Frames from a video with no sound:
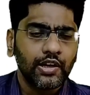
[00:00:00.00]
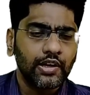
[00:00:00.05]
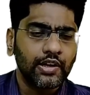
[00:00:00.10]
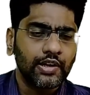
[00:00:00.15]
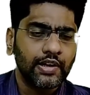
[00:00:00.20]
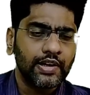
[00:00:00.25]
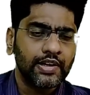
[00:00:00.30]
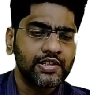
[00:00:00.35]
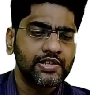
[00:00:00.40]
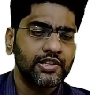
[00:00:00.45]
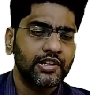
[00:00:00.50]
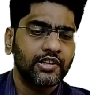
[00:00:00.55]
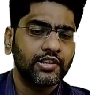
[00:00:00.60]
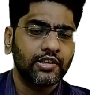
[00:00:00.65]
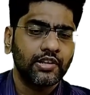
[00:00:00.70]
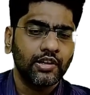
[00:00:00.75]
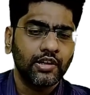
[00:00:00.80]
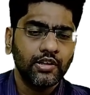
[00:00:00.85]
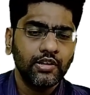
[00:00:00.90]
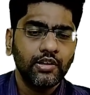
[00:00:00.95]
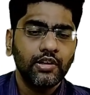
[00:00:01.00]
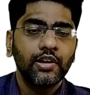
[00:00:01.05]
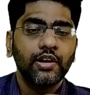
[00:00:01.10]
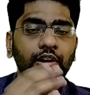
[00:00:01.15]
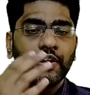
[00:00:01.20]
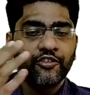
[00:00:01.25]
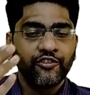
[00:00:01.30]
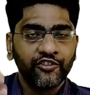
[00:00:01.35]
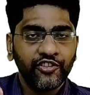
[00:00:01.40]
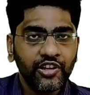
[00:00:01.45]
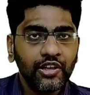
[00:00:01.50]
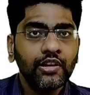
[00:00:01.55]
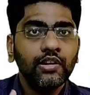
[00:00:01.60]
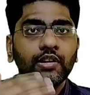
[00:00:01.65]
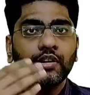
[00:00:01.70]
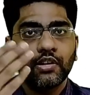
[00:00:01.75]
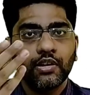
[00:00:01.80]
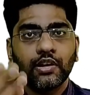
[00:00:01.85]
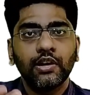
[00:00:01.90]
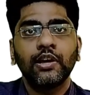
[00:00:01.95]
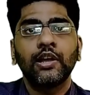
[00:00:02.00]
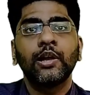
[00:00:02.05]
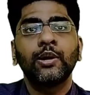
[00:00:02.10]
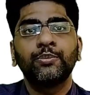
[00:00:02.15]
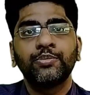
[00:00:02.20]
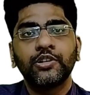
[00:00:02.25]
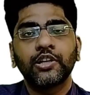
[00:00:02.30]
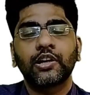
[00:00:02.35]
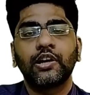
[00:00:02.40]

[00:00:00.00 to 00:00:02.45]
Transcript: etc., will help